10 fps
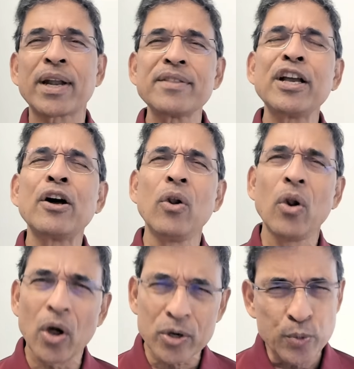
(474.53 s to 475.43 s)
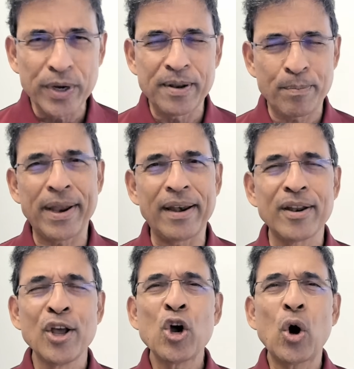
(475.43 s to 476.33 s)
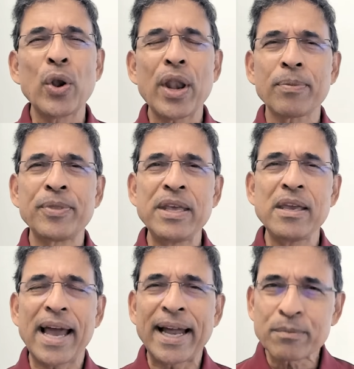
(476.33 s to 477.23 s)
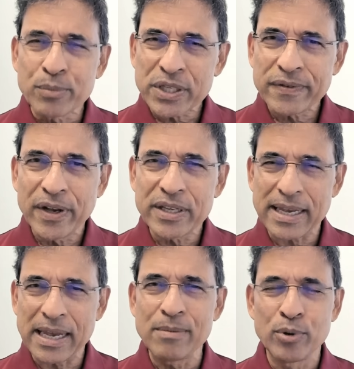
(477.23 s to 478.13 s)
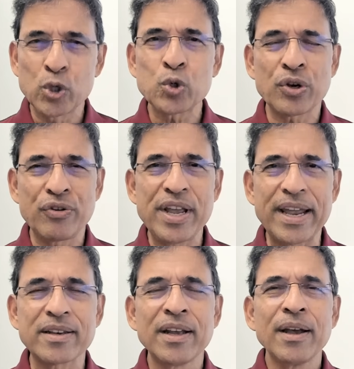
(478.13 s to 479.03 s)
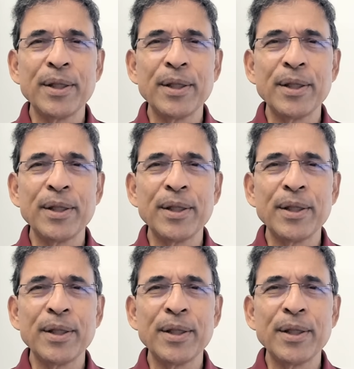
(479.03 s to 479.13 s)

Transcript: but I think a lot will depend on the atmosphere he's able to create